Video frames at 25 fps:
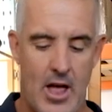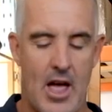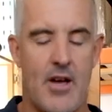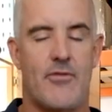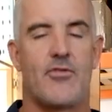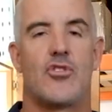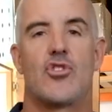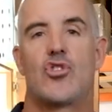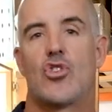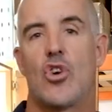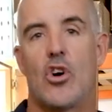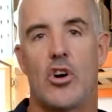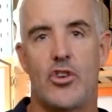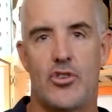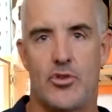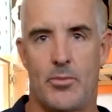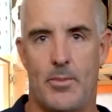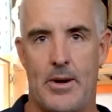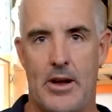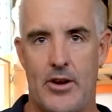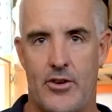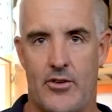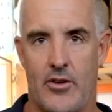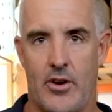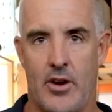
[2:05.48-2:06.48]
you have to charge your
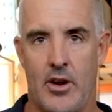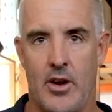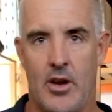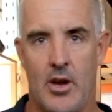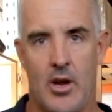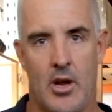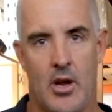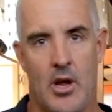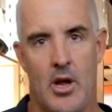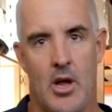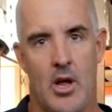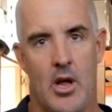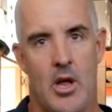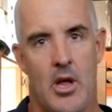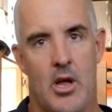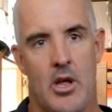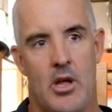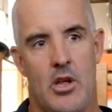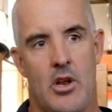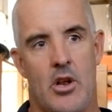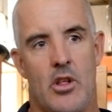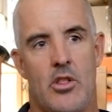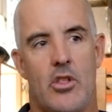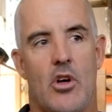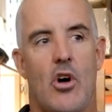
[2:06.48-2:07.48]
battery.
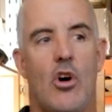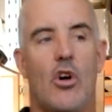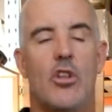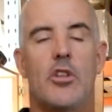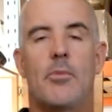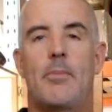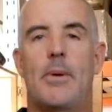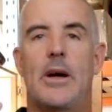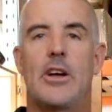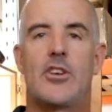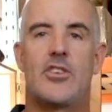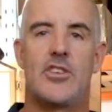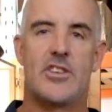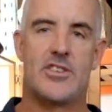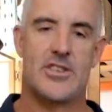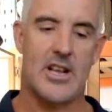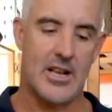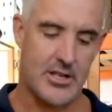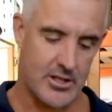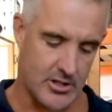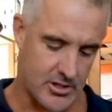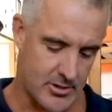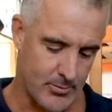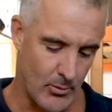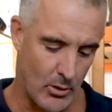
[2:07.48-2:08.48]
You know, the older batteries,
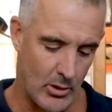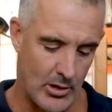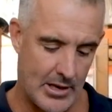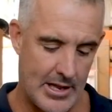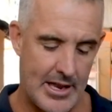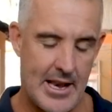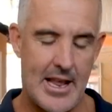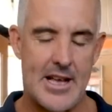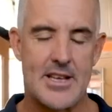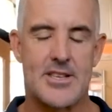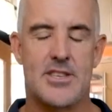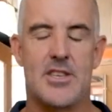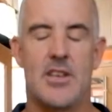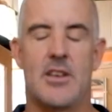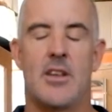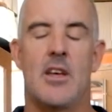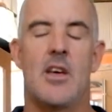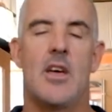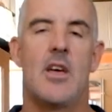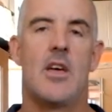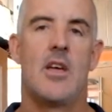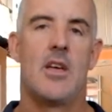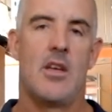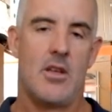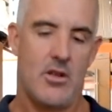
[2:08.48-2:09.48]
like the small lead acid
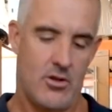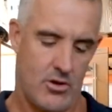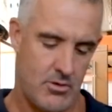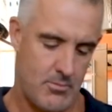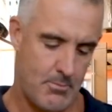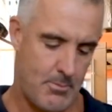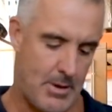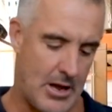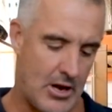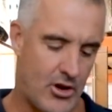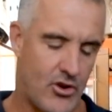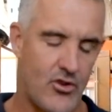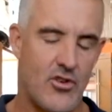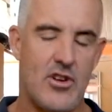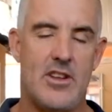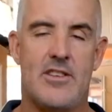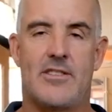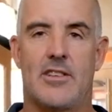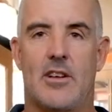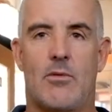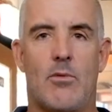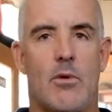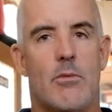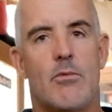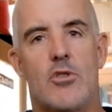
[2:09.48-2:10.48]

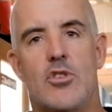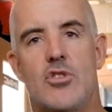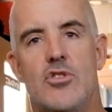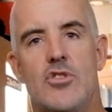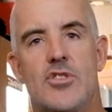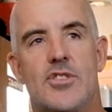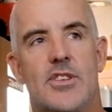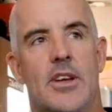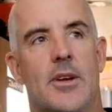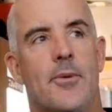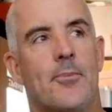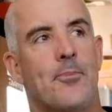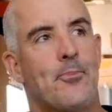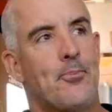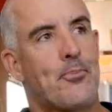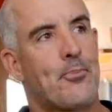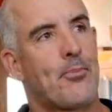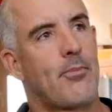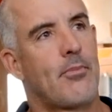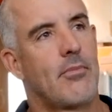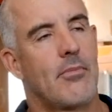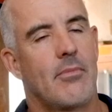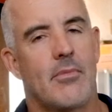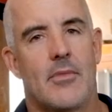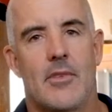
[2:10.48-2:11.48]
batteries that we were using,
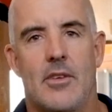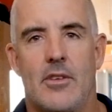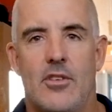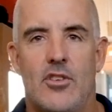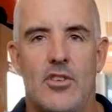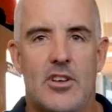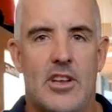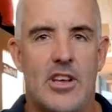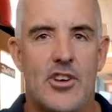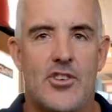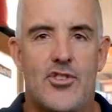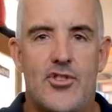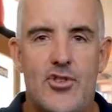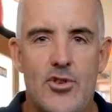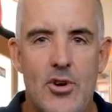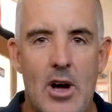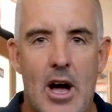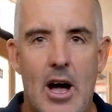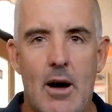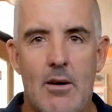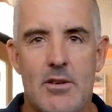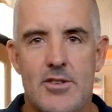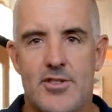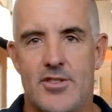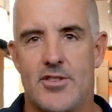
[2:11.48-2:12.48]
you'd get 2
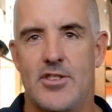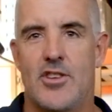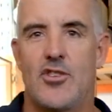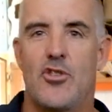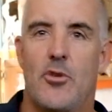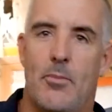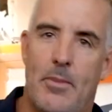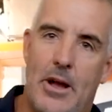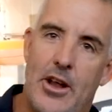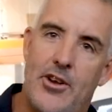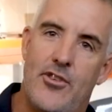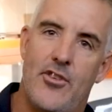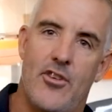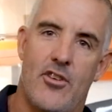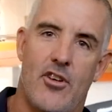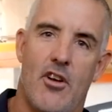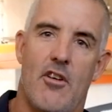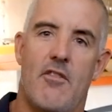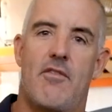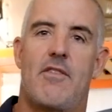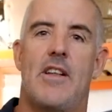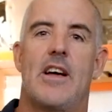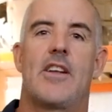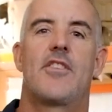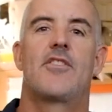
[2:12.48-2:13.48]
hours and then your battery would
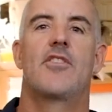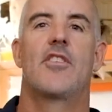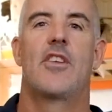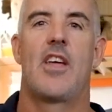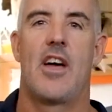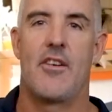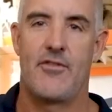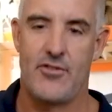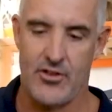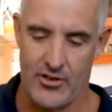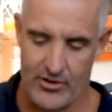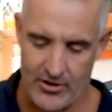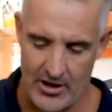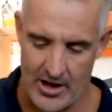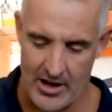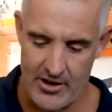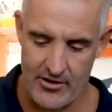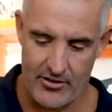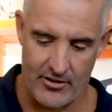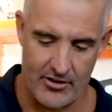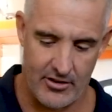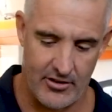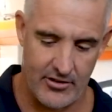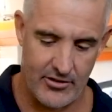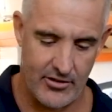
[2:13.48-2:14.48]
go flat and you'd have to
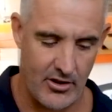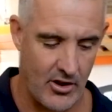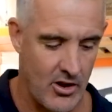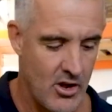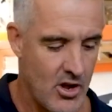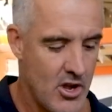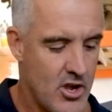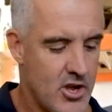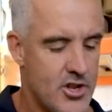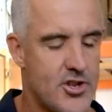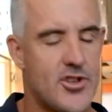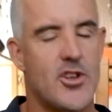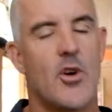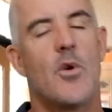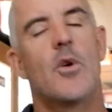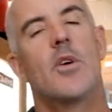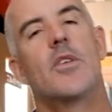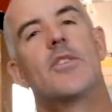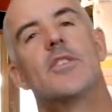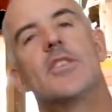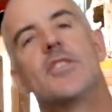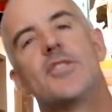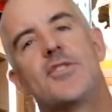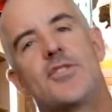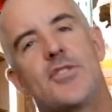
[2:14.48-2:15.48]
change it. So
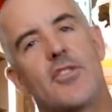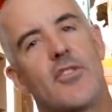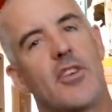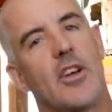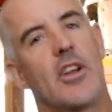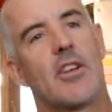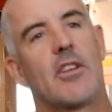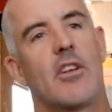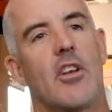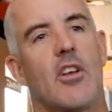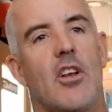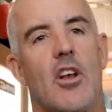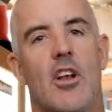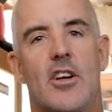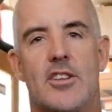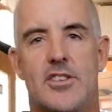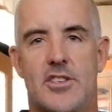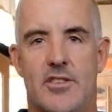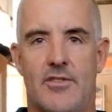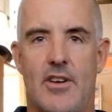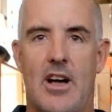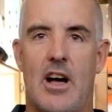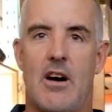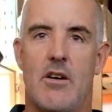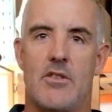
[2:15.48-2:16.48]
with this, you get
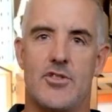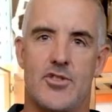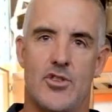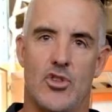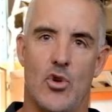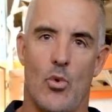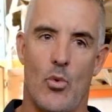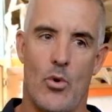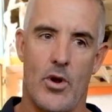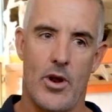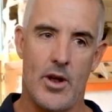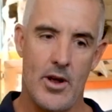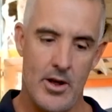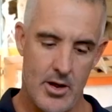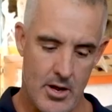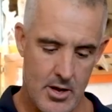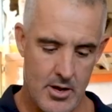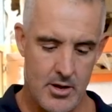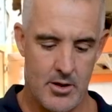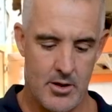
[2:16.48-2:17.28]
lots of hours in the water,